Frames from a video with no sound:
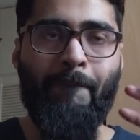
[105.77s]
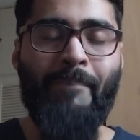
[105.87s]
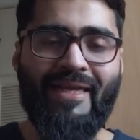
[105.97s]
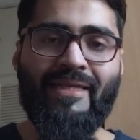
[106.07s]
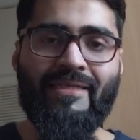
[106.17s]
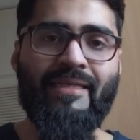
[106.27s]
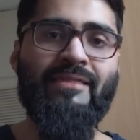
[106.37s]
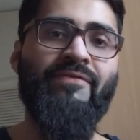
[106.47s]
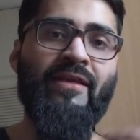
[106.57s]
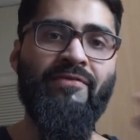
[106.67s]
better
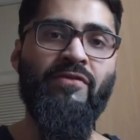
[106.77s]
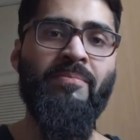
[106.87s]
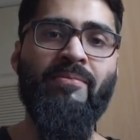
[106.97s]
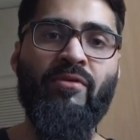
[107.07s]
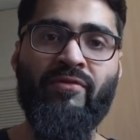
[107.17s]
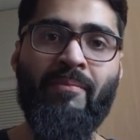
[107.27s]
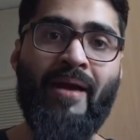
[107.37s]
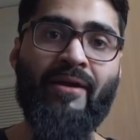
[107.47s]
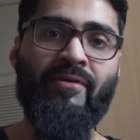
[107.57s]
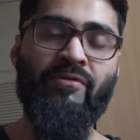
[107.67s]
sense if I give you a bit more of a
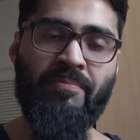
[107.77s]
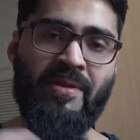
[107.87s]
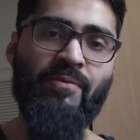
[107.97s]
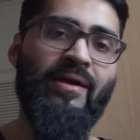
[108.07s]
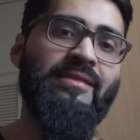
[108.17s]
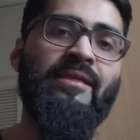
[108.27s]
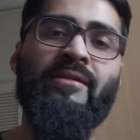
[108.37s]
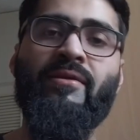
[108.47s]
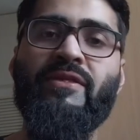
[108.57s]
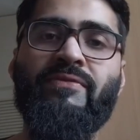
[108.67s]
background and repeat what I
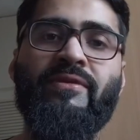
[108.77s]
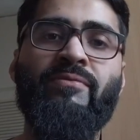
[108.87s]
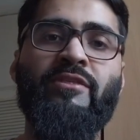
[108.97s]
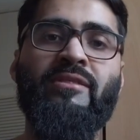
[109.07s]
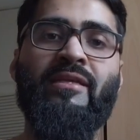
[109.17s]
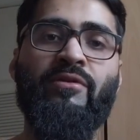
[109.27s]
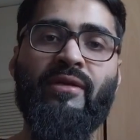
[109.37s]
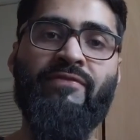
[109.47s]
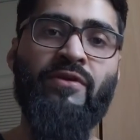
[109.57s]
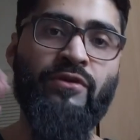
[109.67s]
said in the last video, which is that
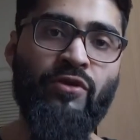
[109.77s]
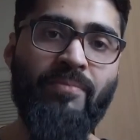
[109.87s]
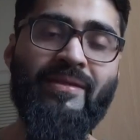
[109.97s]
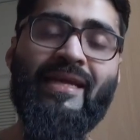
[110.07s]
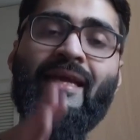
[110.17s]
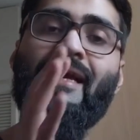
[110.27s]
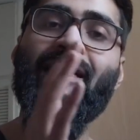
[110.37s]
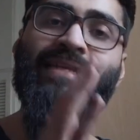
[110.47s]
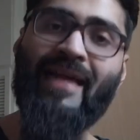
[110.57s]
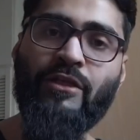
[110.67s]
look, if you adopt
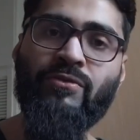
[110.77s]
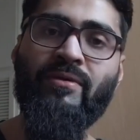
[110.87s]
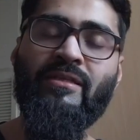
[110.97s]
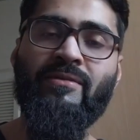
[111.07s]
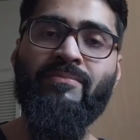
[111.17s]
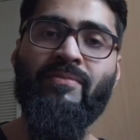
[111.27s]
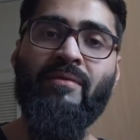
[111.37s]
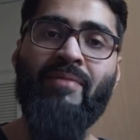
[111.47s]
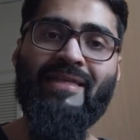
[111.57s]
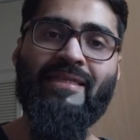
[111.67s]
naturalism,
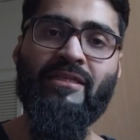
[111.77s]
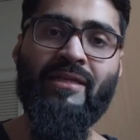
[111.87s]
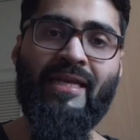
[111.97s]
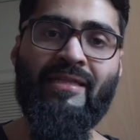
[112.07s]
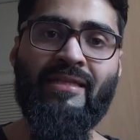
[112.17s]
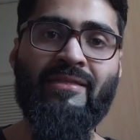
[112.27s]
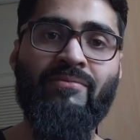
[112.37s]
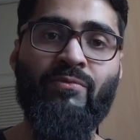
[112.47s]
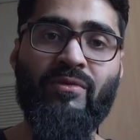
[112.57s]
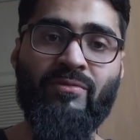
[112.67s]
by extension
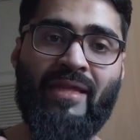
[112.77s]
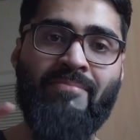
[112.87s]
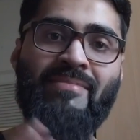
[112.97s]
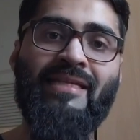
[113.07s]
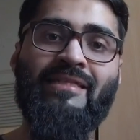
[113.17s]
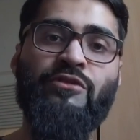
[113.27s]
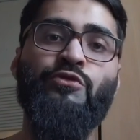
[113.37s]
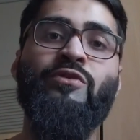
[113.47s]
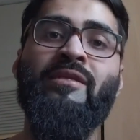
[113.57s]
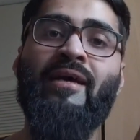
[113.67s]
atheism, what that means
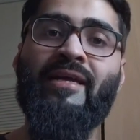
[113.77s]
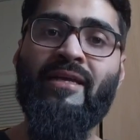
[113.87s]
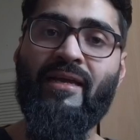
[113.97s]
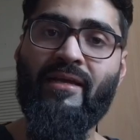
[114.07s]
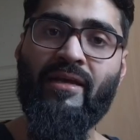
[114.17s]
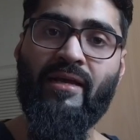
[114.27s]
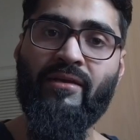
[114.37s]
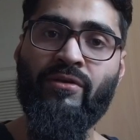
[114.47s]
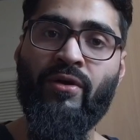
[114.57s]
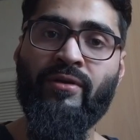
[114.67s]
is you deny
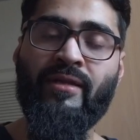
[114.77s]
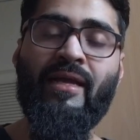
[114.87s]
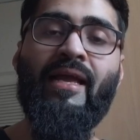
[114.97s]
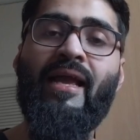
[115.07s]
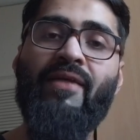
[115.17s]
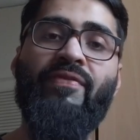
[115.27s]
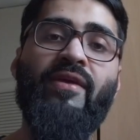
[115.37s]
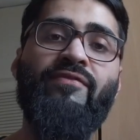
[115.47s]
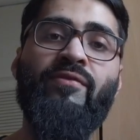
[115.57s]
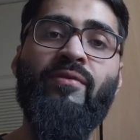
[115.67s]
God. And
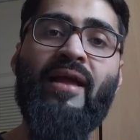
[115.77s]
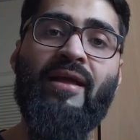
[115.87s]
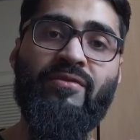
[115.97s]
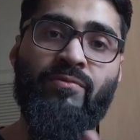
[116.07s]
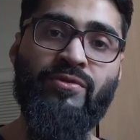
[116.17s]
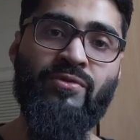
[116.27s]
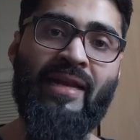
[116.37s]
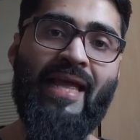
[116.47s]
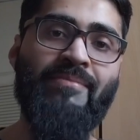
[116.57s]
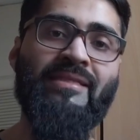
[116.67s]
therefore, what you
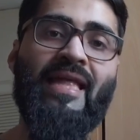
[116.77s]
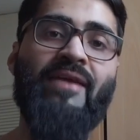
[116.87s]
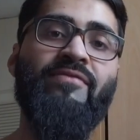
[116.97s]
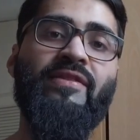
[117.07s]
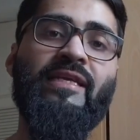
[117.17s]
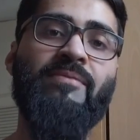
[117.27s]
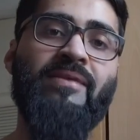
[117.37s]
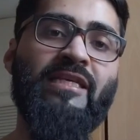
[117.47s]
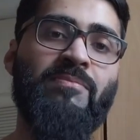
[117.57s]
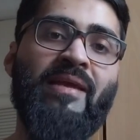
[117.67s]
claim is that everything
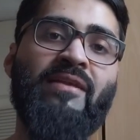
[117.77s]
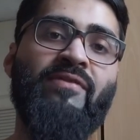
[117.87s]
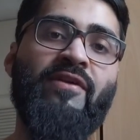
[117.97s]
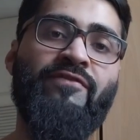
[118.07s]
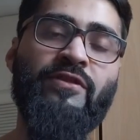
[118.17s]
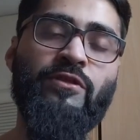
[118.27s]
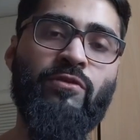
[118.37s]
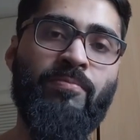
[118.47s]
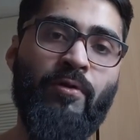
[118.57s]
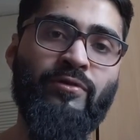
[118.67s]
can be explained by a
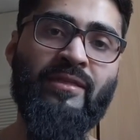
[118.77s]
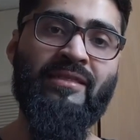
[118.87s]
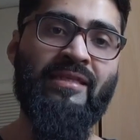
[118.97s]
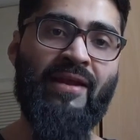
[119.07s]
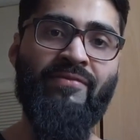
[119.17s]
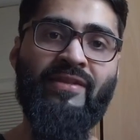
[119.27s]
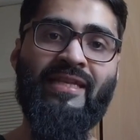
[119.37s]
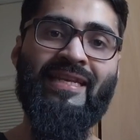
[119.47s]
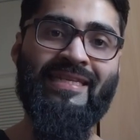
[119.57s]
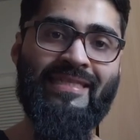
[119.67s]
physical process. Everything in